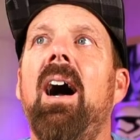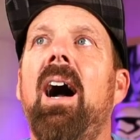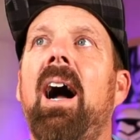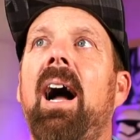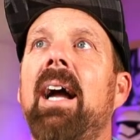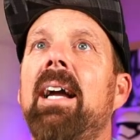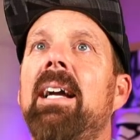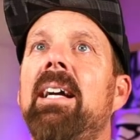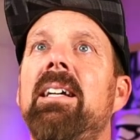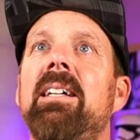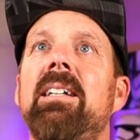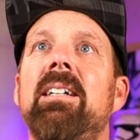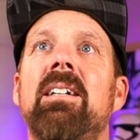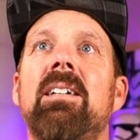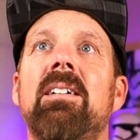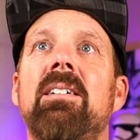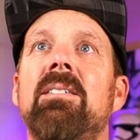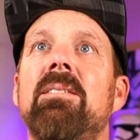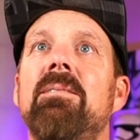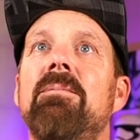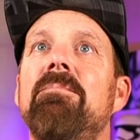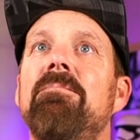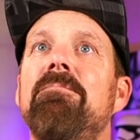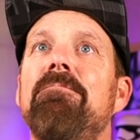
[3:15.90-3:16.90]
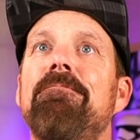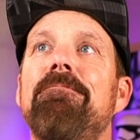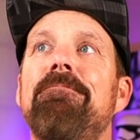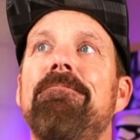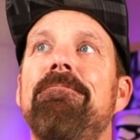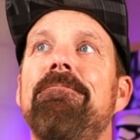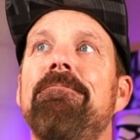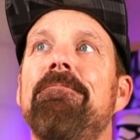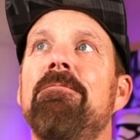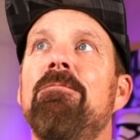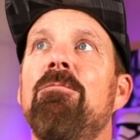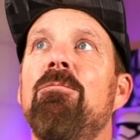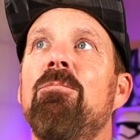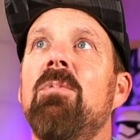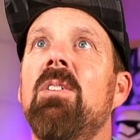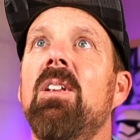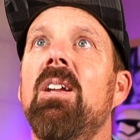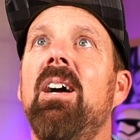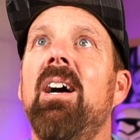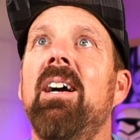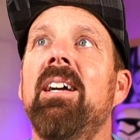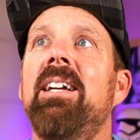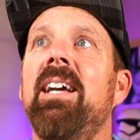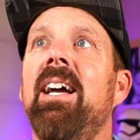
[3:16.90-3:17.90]
I
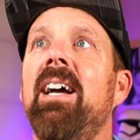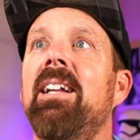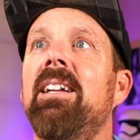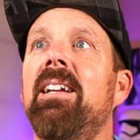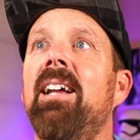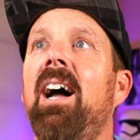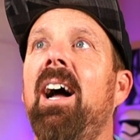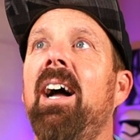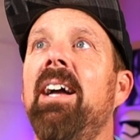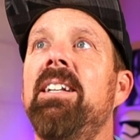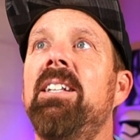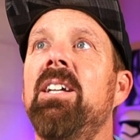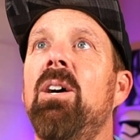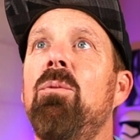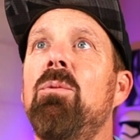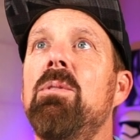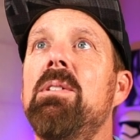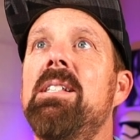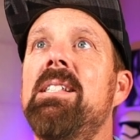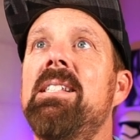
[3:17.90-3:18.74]
don't